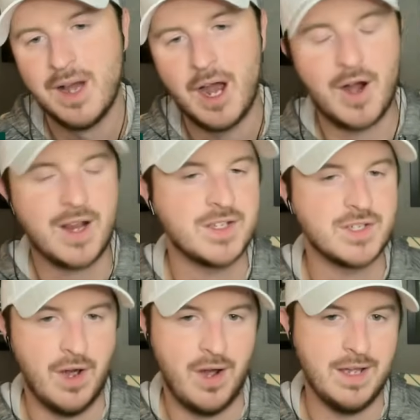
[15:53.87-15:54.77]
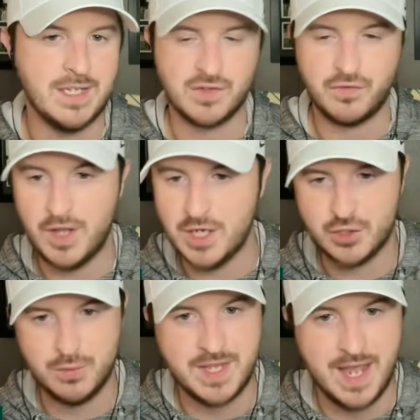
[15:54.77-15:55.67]
Arkansas is
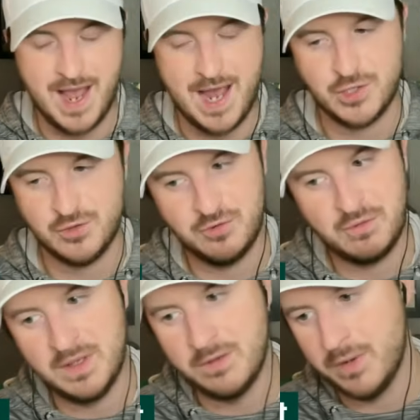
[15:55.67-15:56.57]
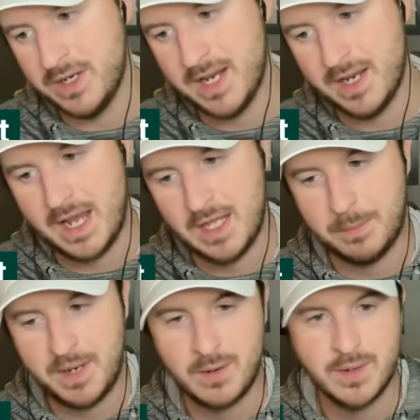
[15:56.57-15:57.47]
flushed with cash when getting
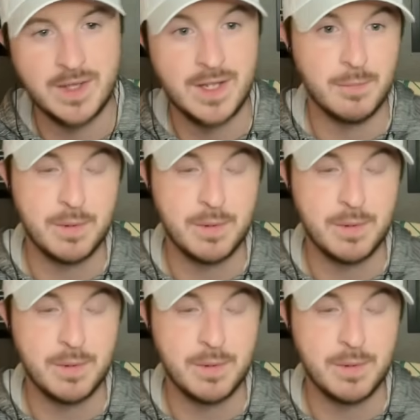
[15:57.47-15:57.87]
Calipari in there.